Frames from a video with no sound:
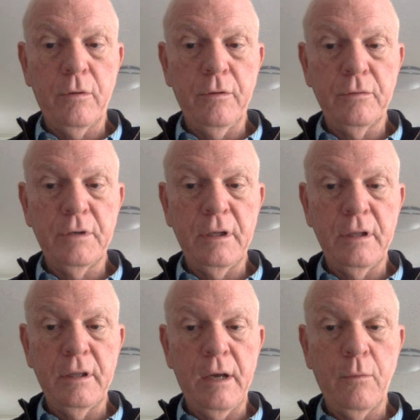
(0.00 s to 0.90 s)
You'll see
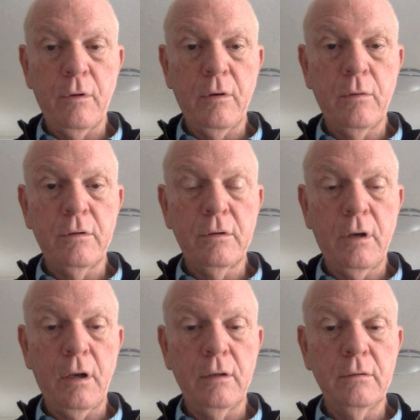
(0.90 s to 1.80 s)
that that work order is
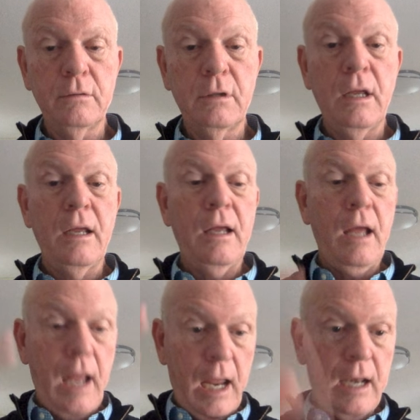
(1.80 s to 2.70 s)
closed.
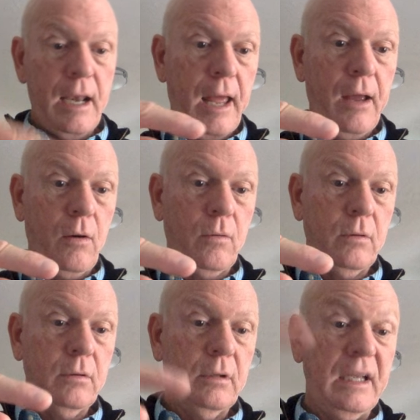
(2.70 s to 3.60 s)
And now
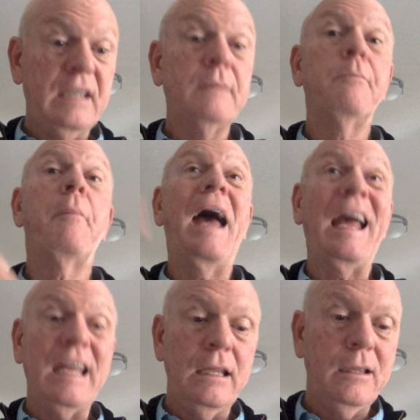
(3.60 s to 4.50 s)
it's
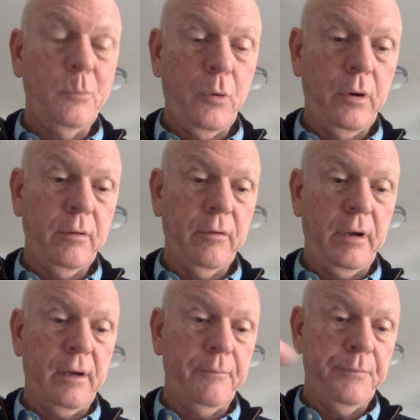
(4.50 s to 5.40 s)
back in the
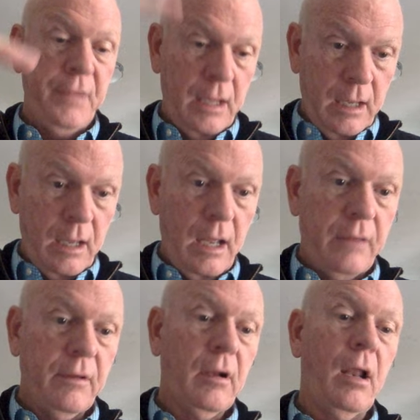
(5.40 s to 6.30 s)
program,
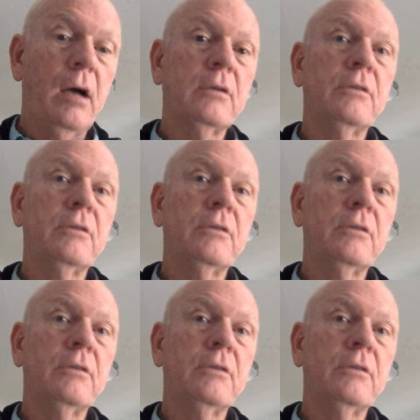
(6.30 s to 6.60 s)
and the clock's